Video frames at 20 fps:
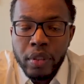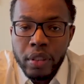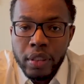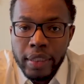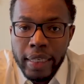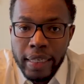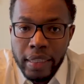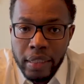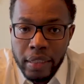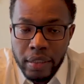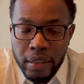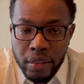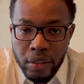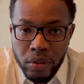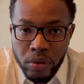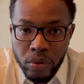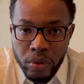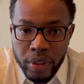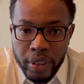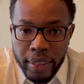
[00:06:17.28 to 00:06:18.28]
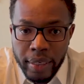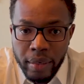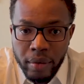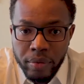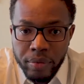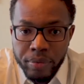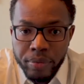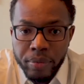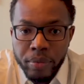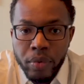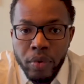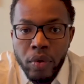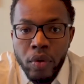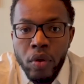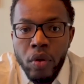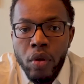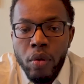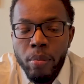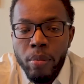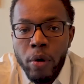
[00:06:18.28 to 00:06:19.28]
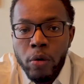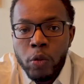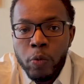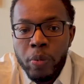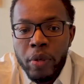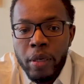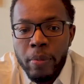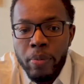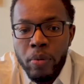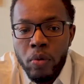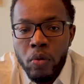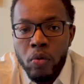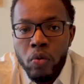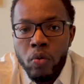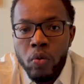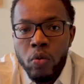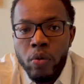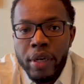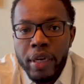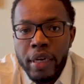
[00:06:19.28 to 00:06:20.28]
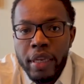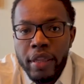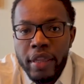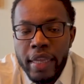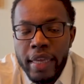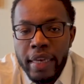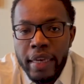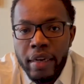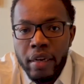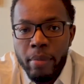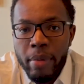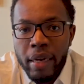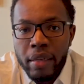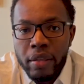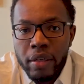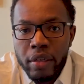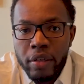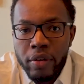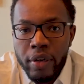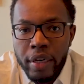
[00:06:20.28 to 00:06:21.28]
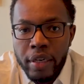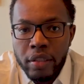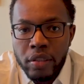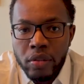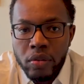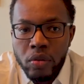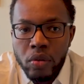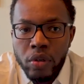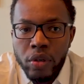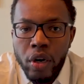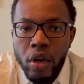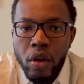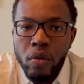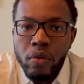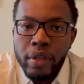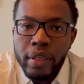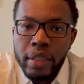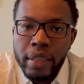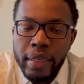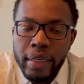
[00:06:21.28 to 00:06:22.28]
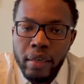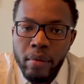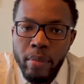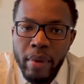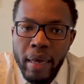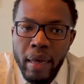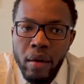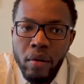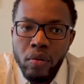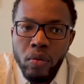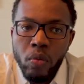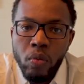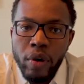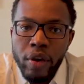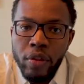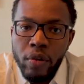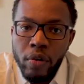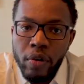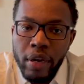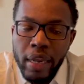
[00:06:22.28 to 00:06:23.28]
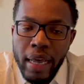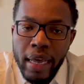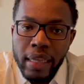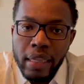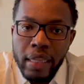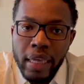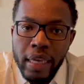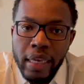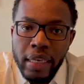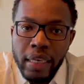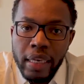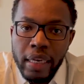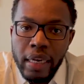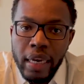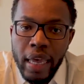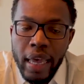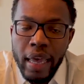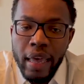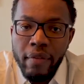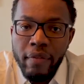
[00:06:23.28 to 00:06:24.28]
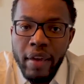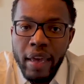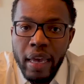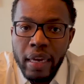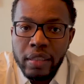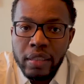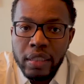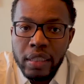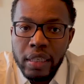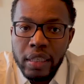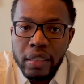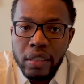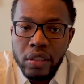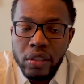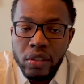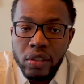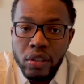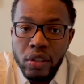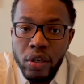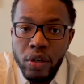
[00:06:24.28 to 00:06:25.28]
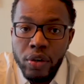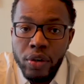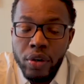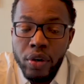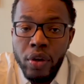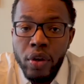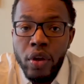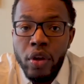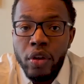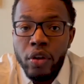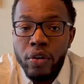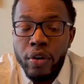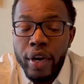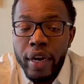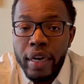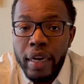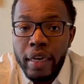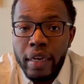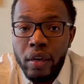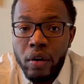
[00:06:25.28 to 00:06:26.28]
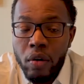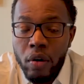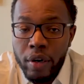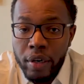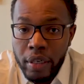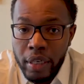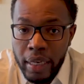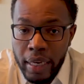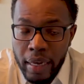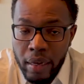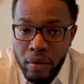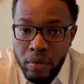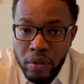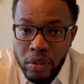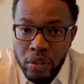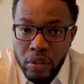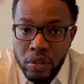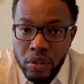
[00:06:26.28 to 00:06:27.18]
Take this into account. Most people, when thinking about their credit score, only think about whether or not they can have access to certain credit card accounts,